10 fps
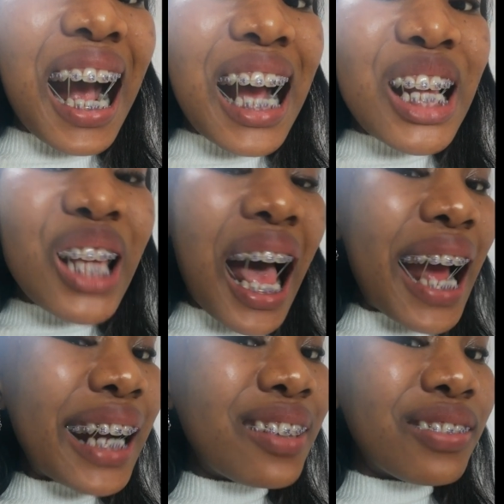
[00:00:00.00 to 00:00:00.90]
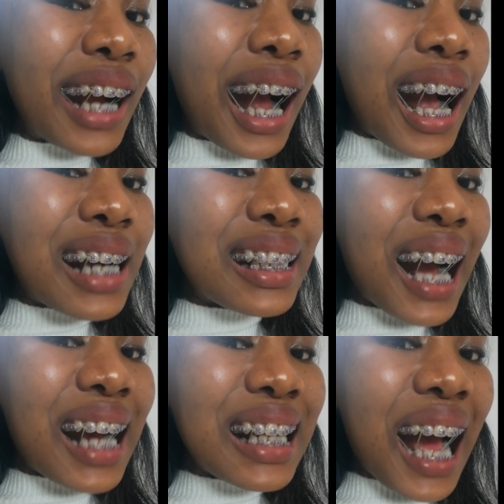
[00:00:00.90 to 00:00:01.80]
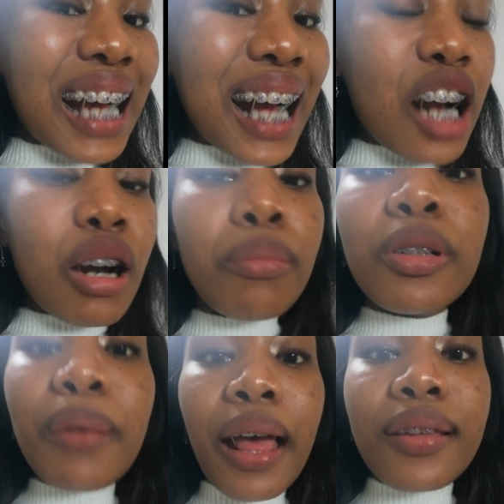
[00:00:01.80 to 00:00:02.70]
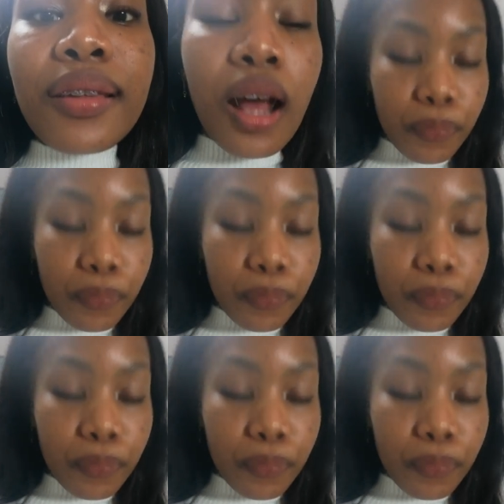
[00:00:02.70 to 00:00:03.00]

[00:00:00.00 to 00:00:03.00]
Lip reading: So I have a rubber band.